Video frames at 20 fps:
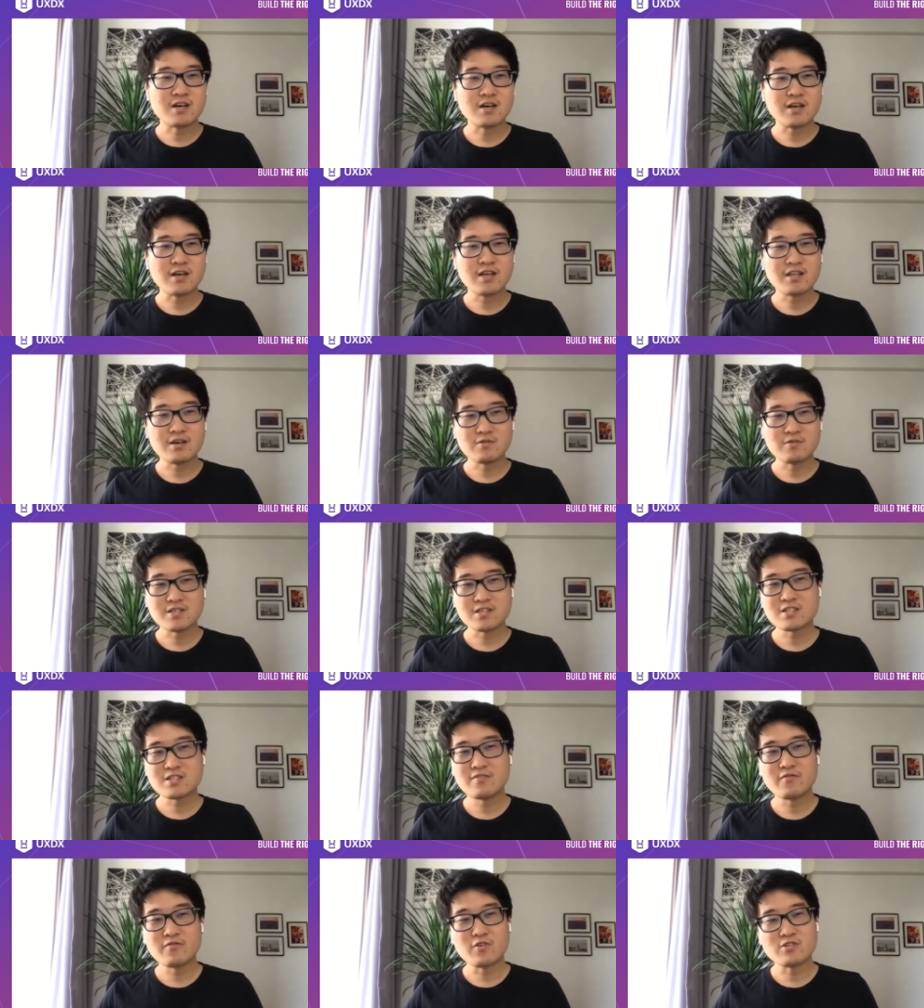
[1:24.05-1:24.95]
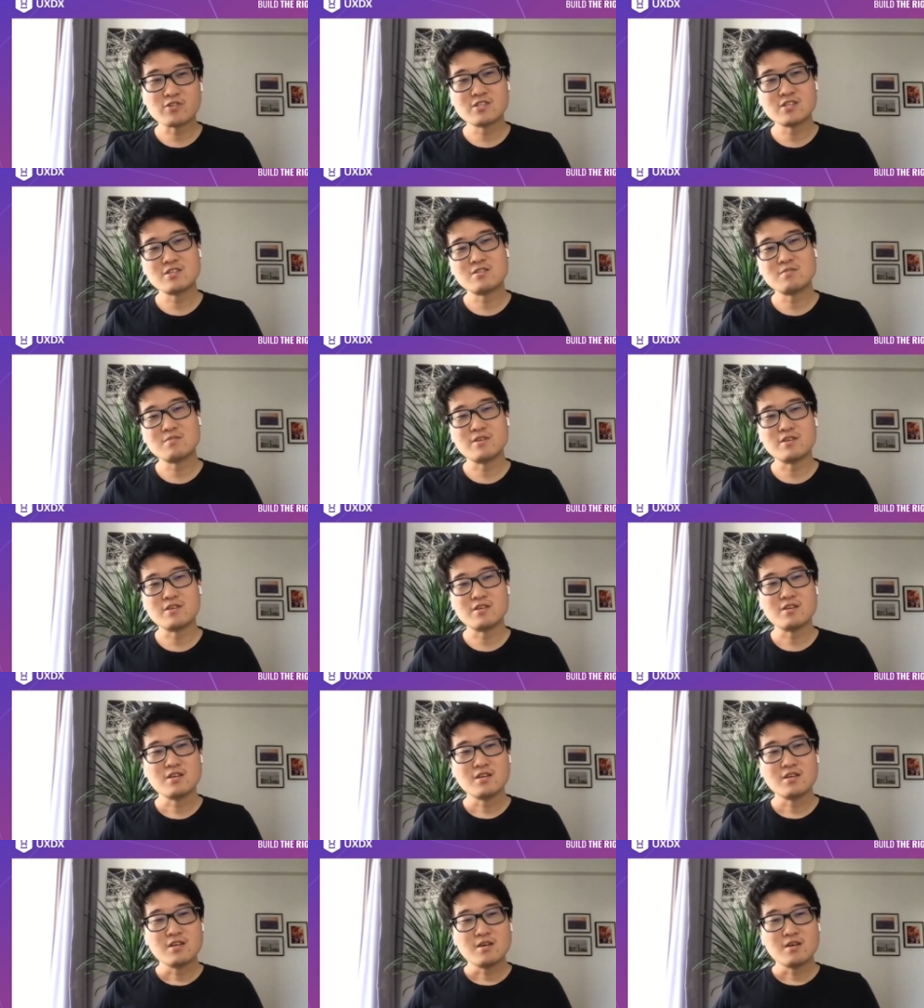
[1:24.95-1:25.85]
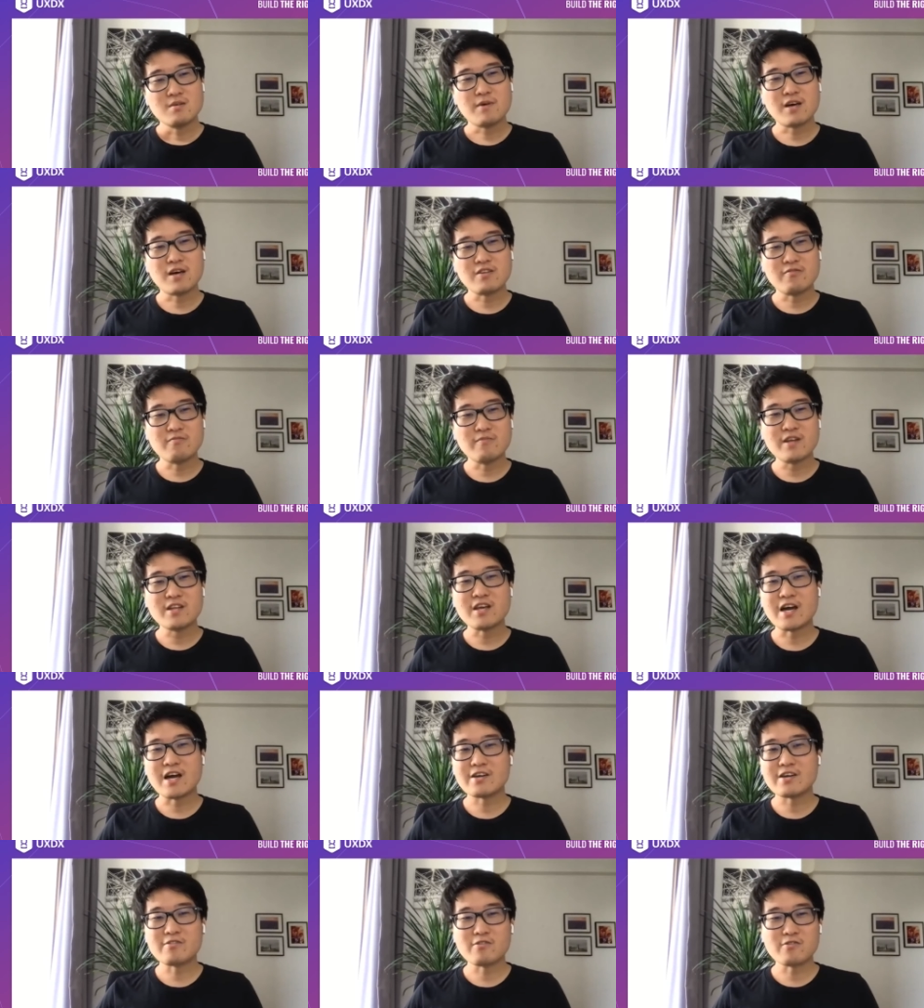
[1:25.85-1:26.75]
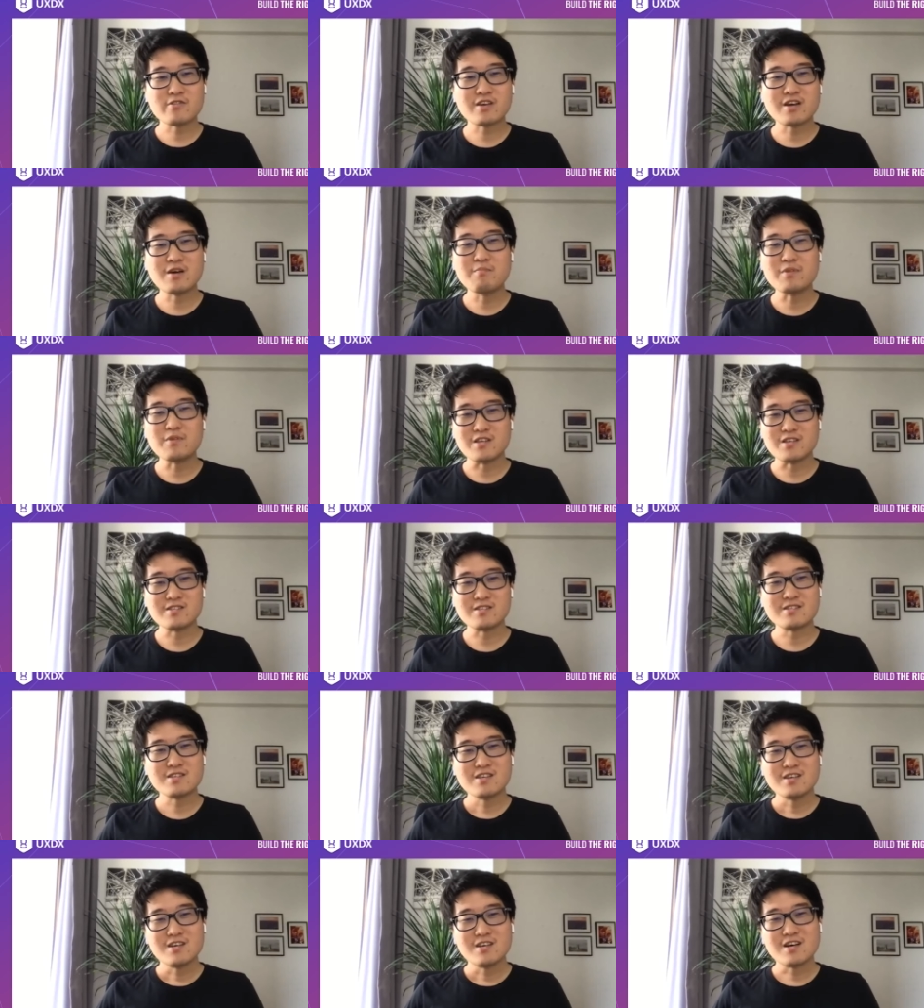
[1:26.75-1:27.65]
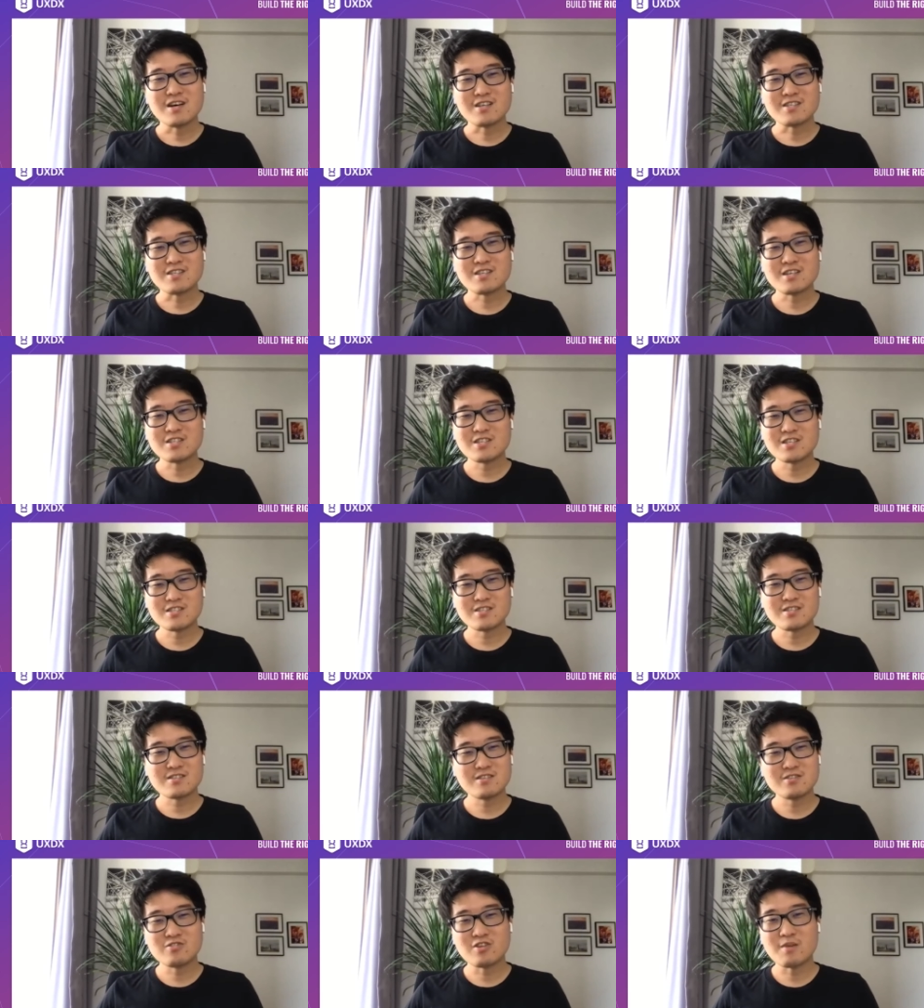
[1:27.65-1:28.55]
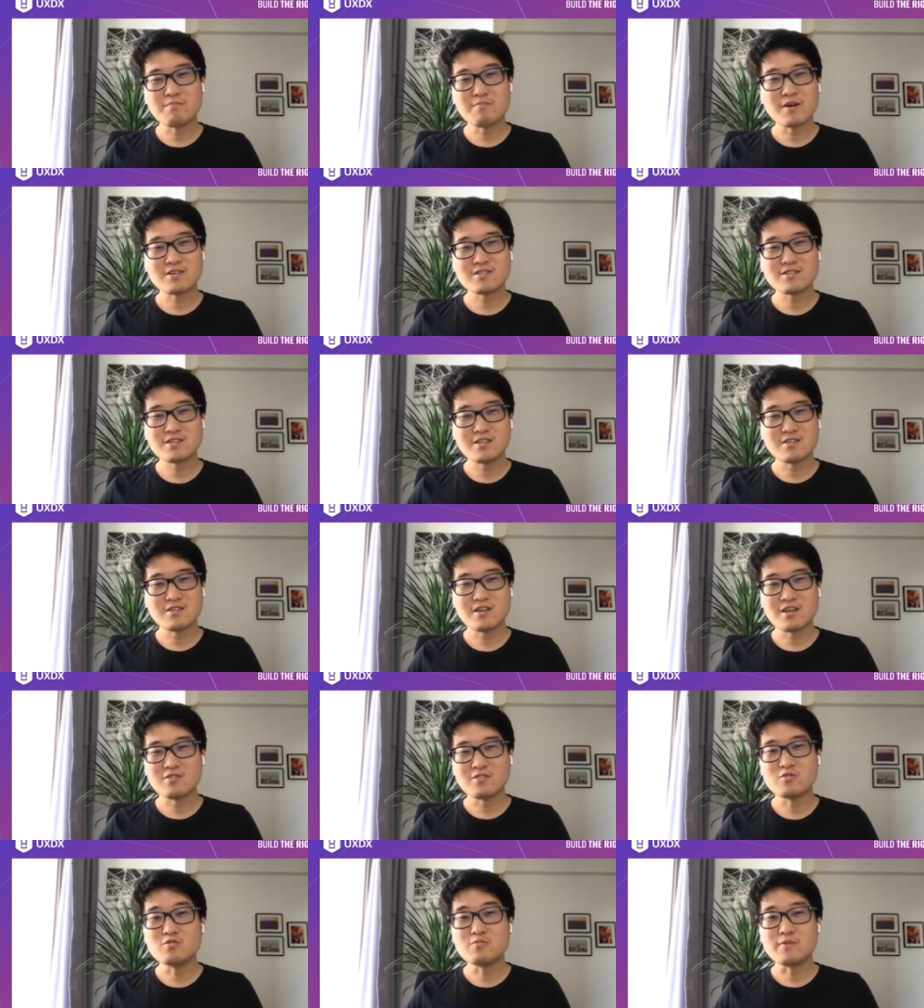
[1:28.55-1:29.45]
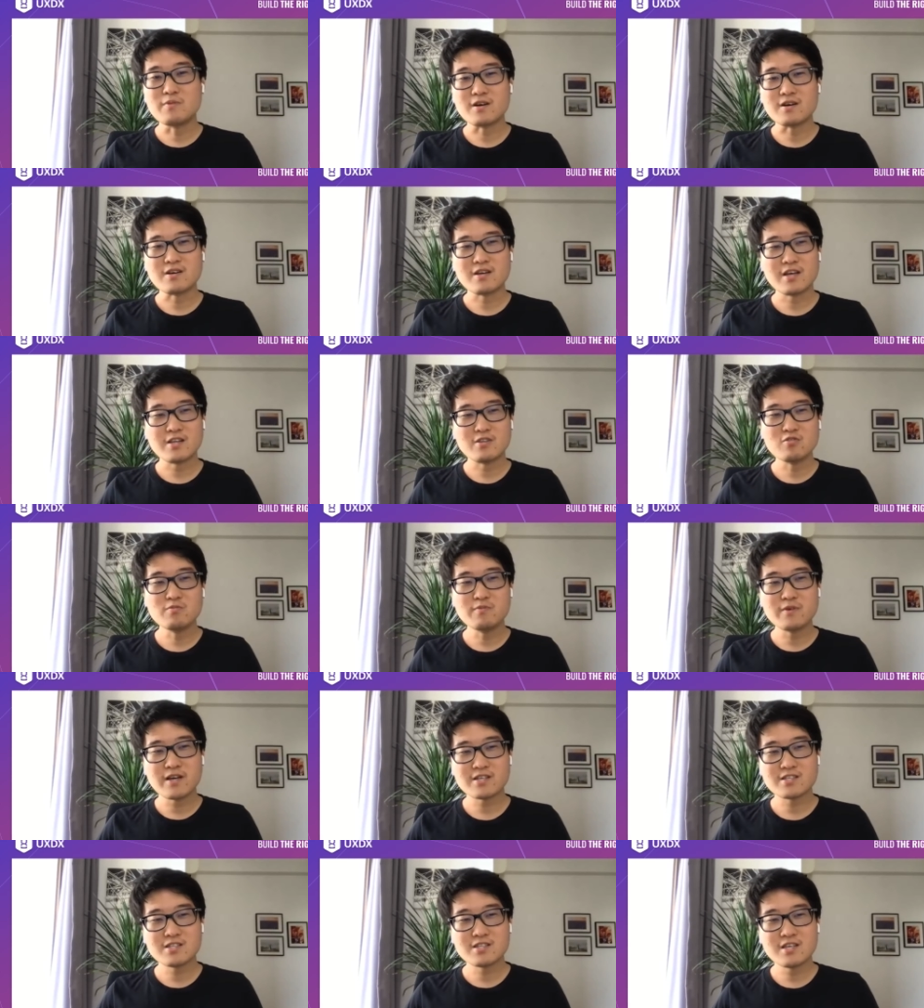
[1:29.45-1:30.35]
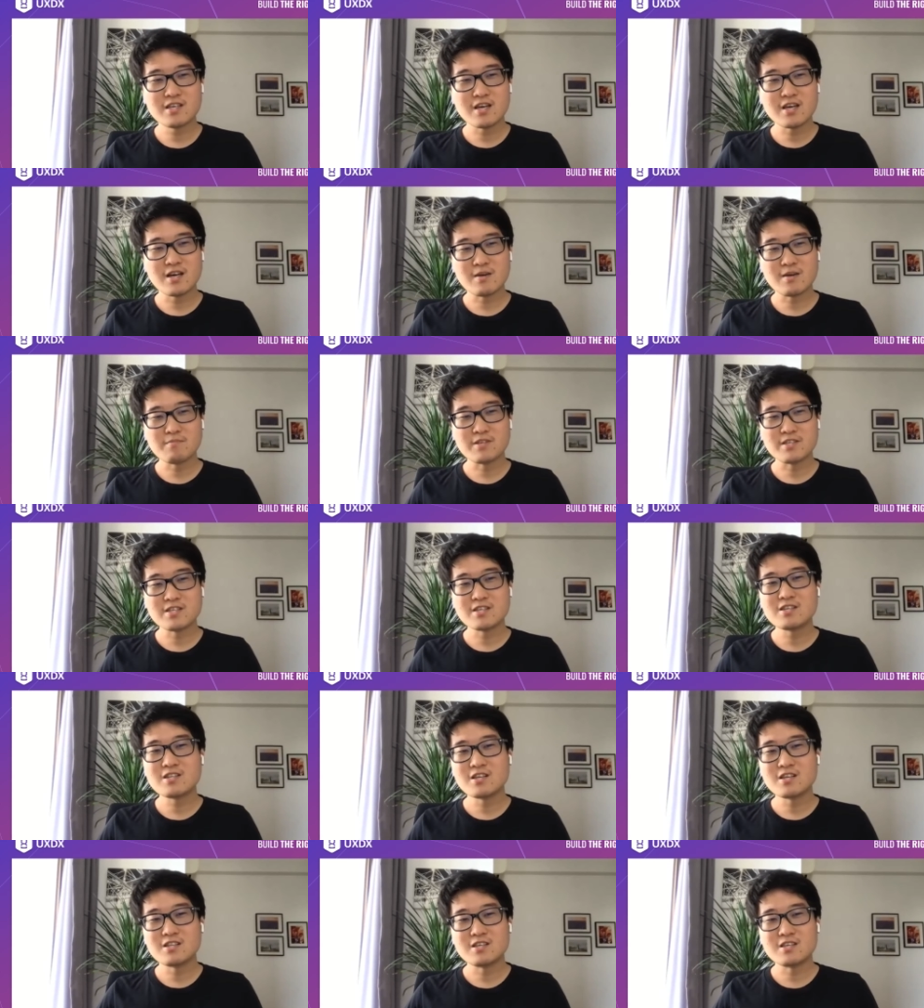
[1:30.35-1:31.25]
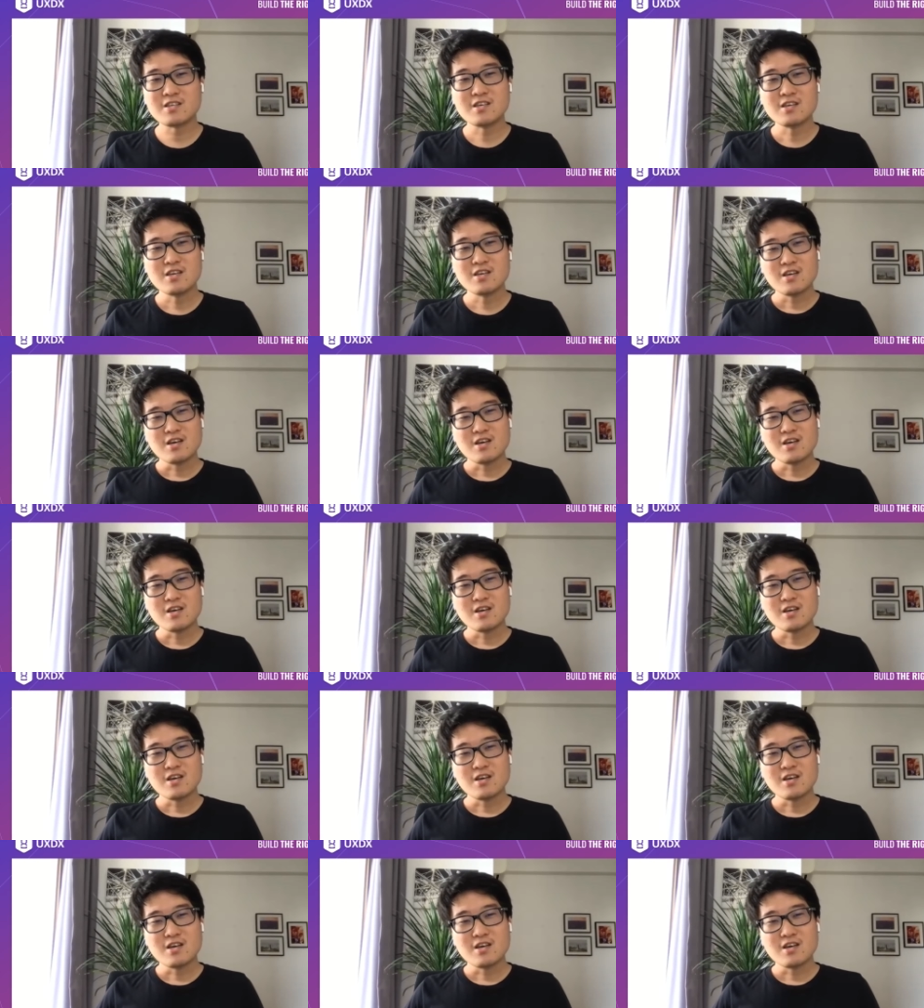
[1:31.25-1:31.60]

And I was actually fortunate to be part of many high growth companies, such as Dropbox and Uber. At Uber, actually, particularly,